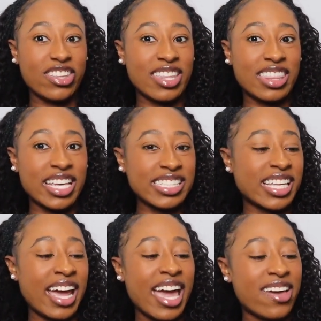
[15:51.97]
the things
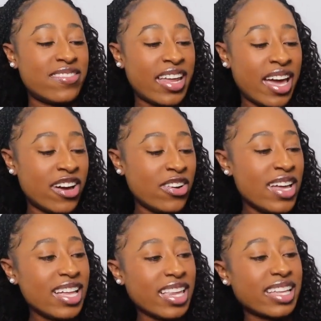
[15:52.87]
that I have now
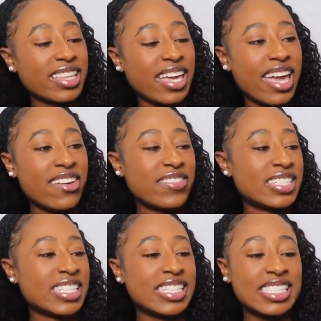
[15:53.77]
like the
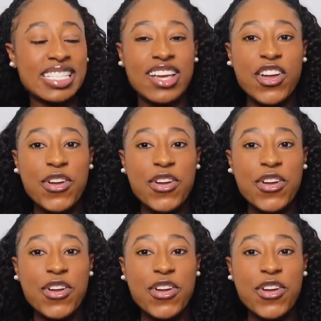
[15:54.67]
canvas is